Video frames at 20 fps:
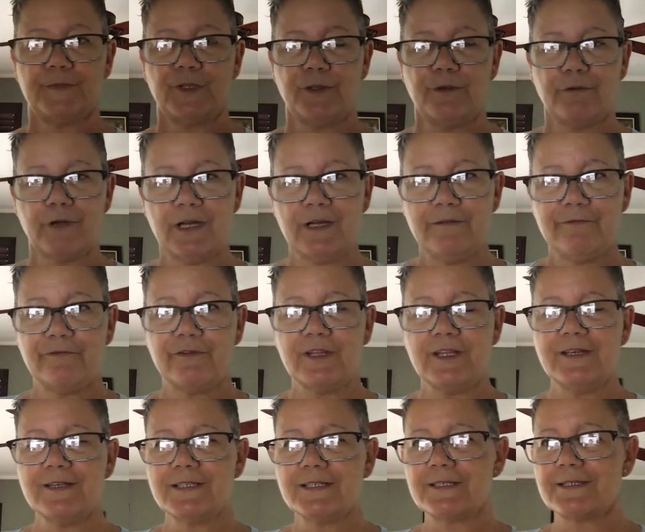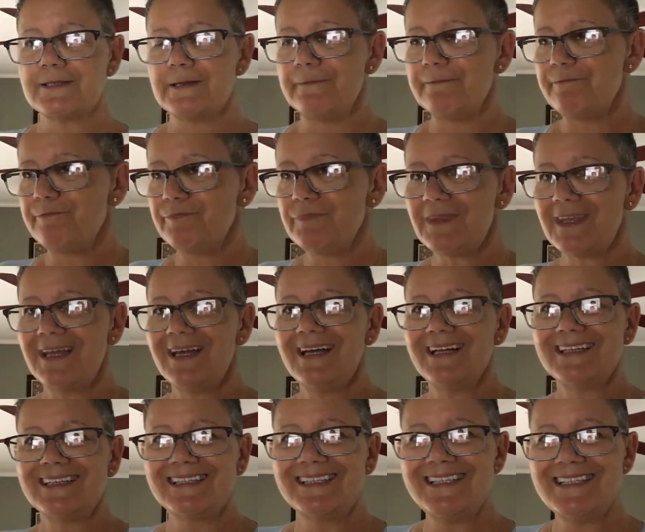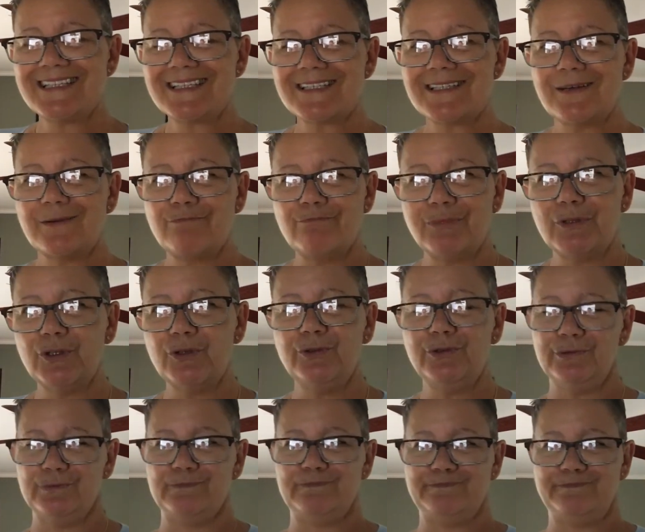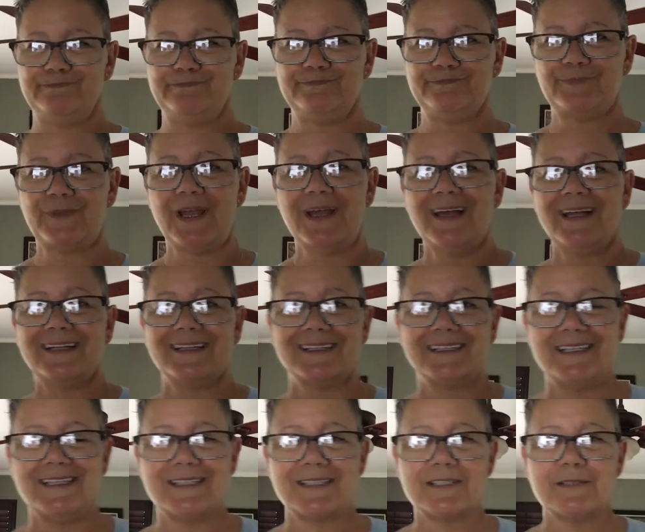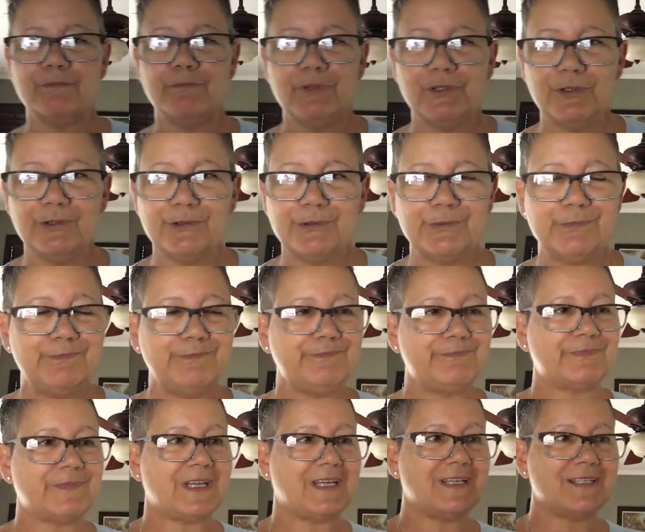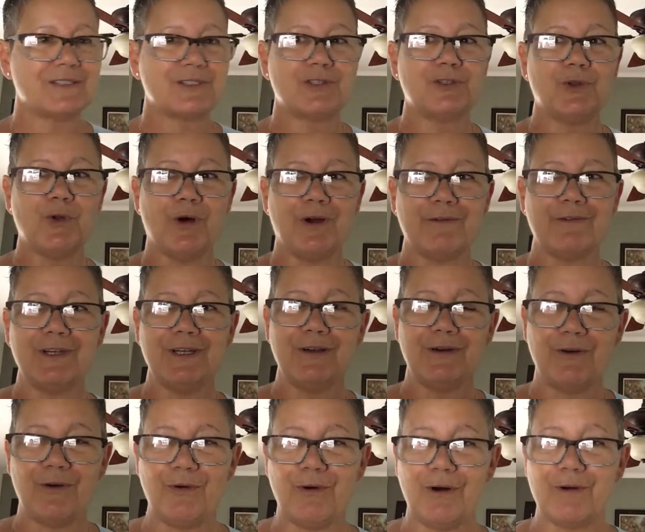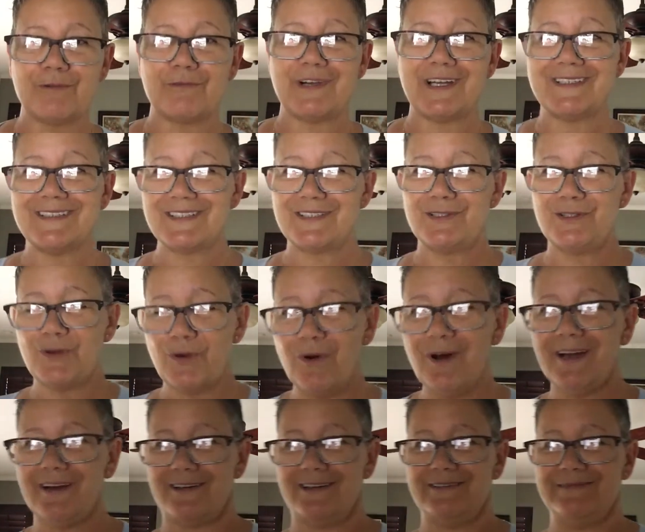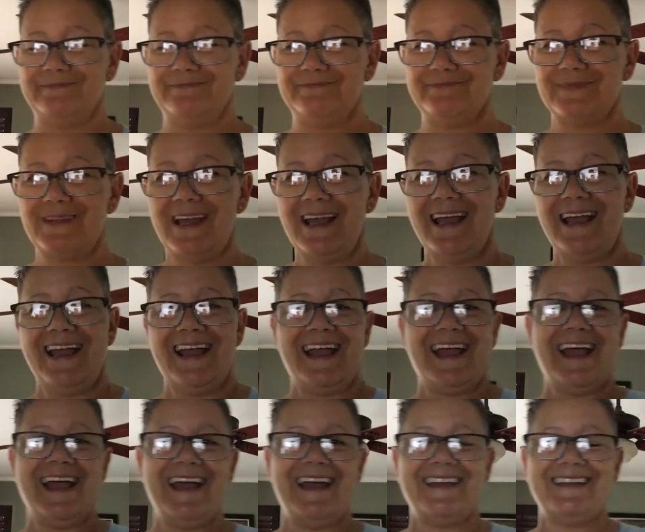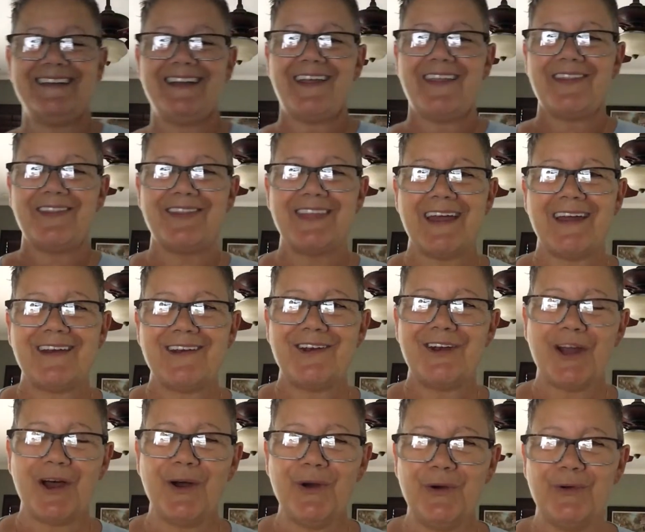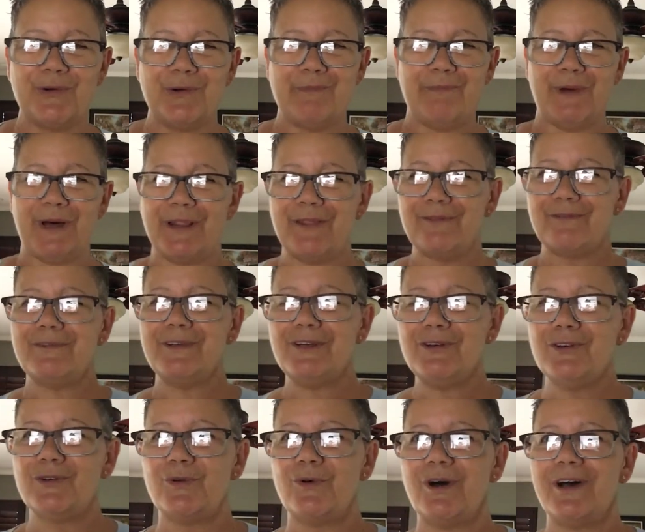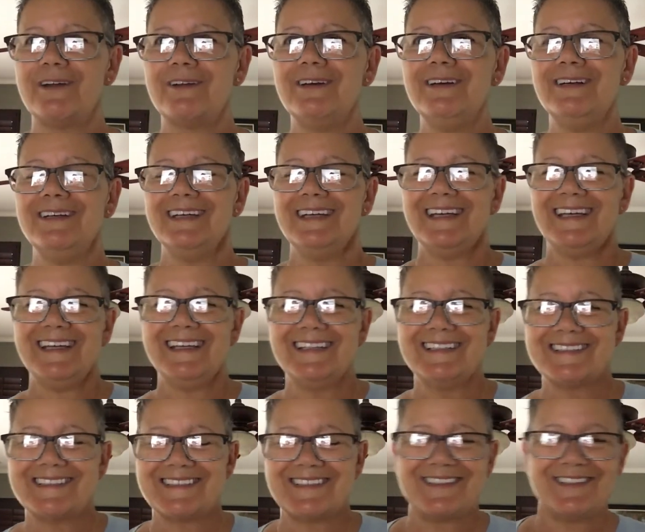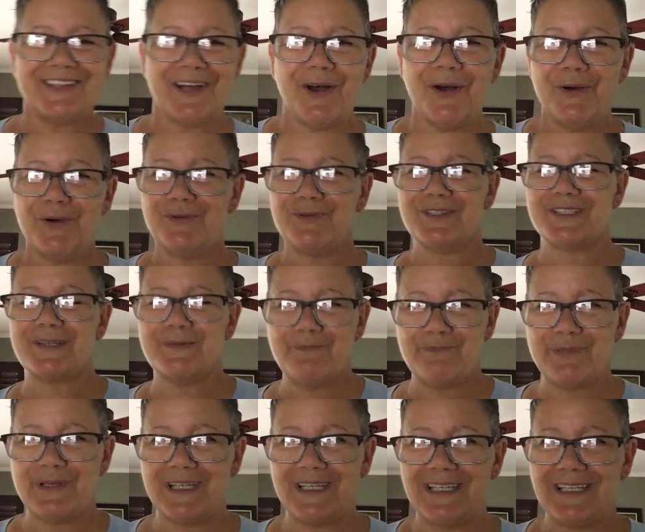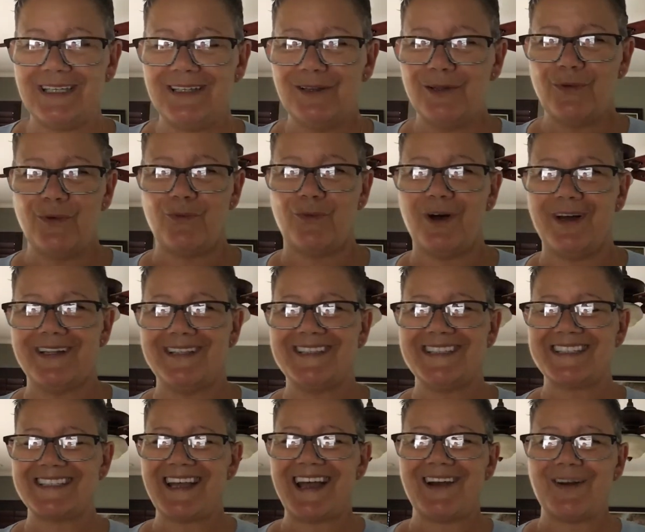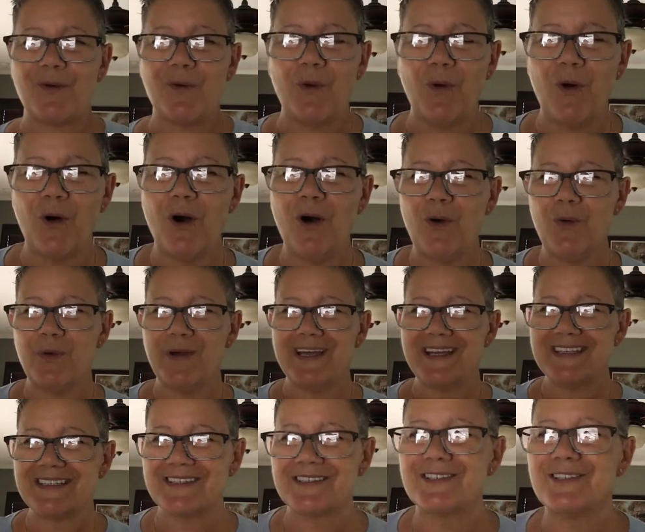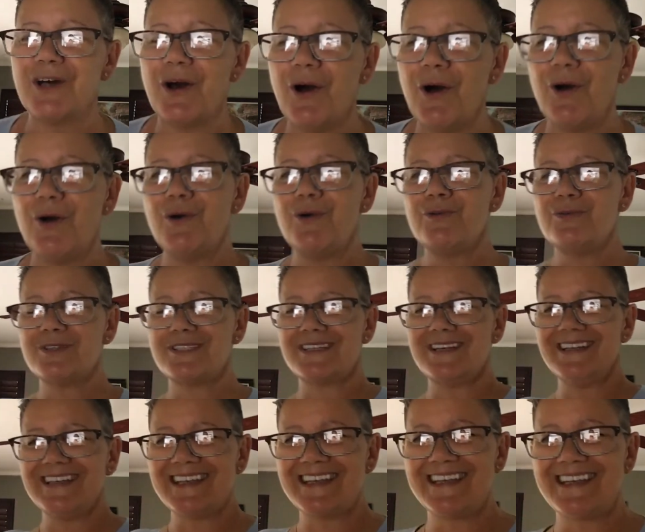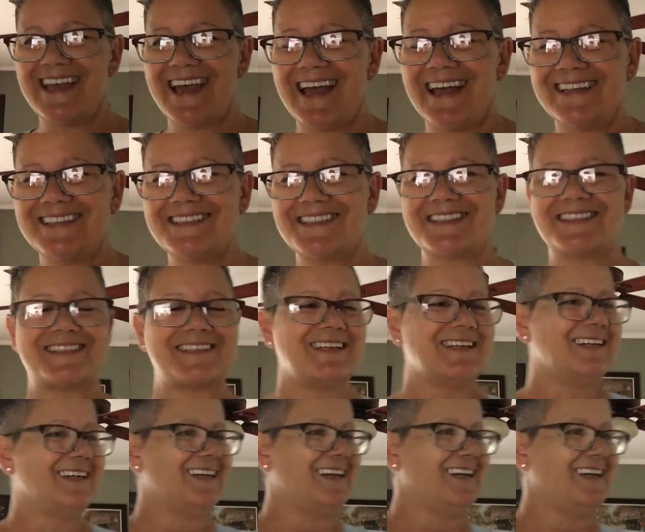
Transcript: ready for this? Lisa Bloom. Lisa Bloom is Gloria Allred's daughter. And they're known, mother and daughter, is known to be the ones that always goes against